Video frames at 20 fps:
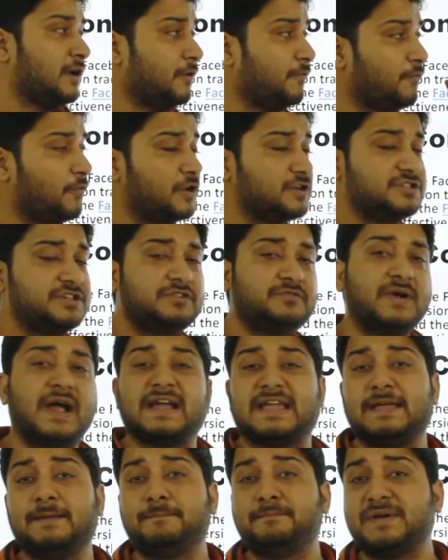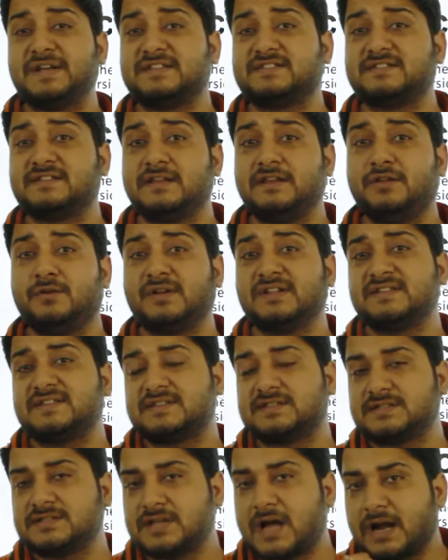conversion tracking pixel, you
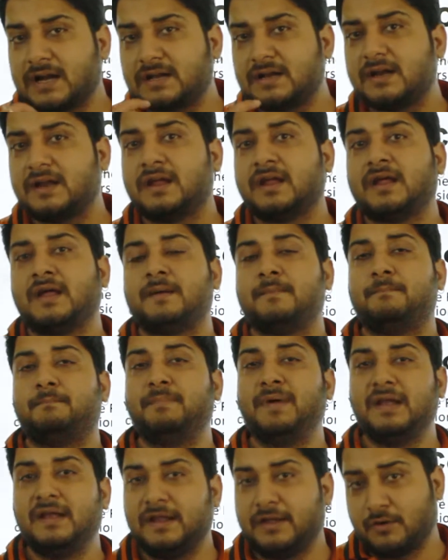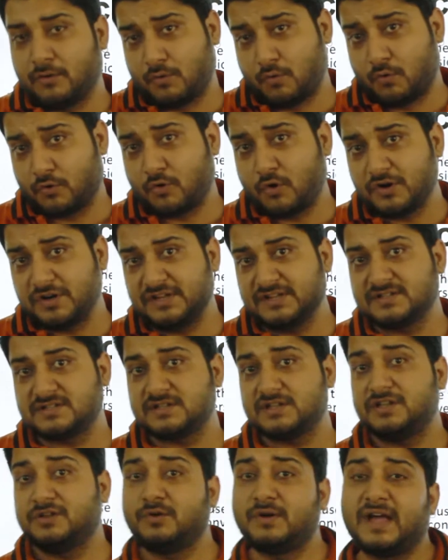can start building your own
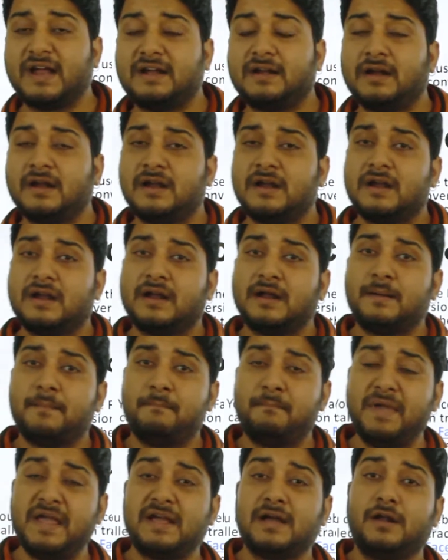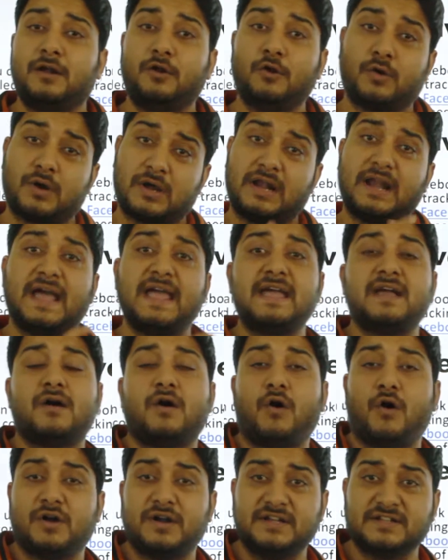audience. You can make a
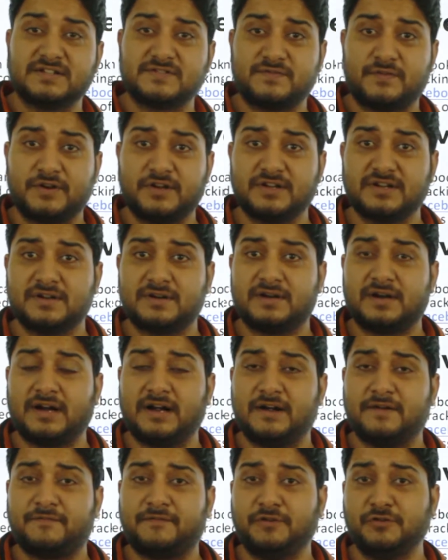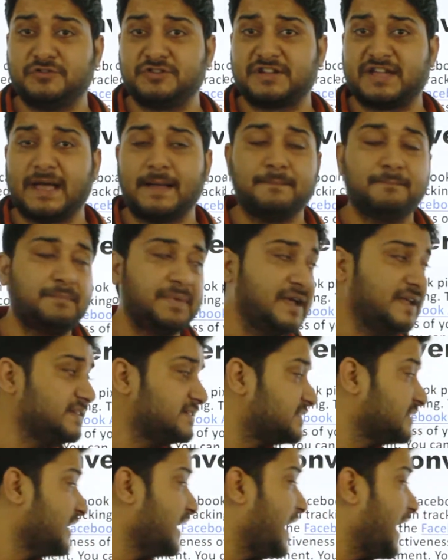lookalike audience for your future
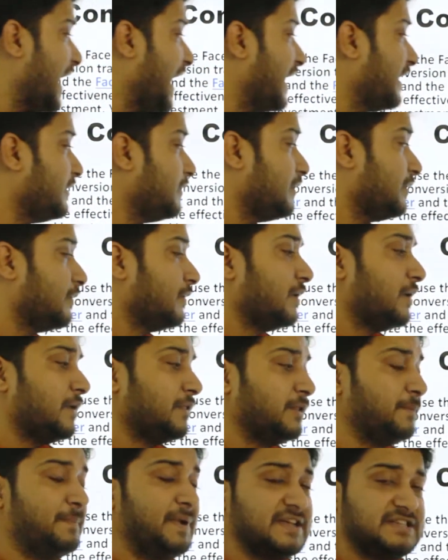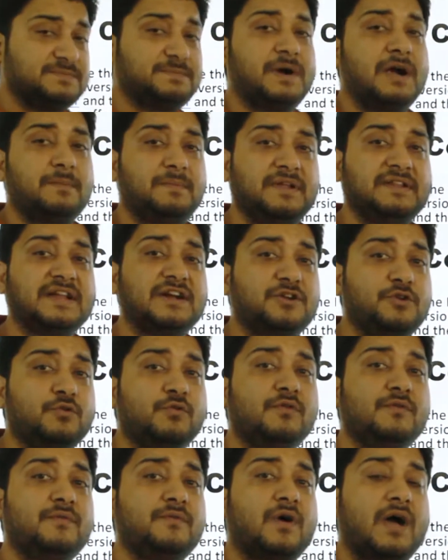campaign, and the best part being that
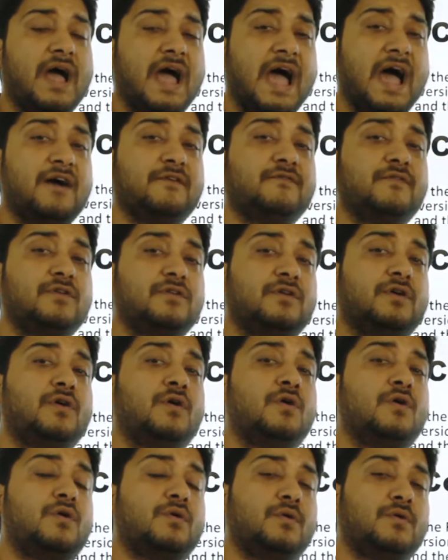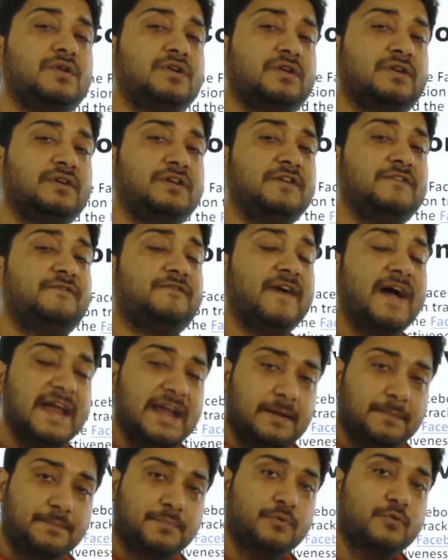you will have a
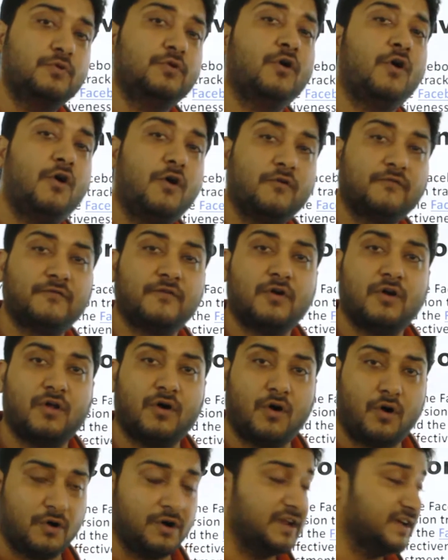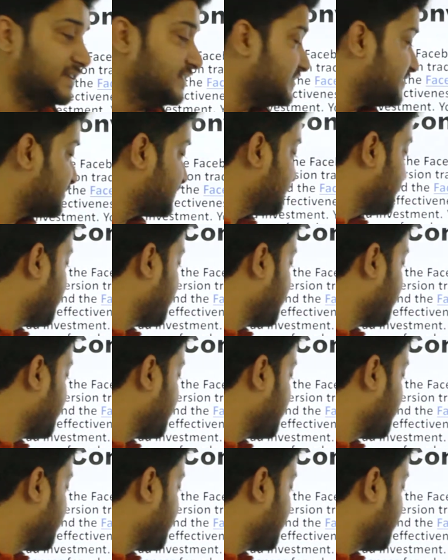defined pool of audience.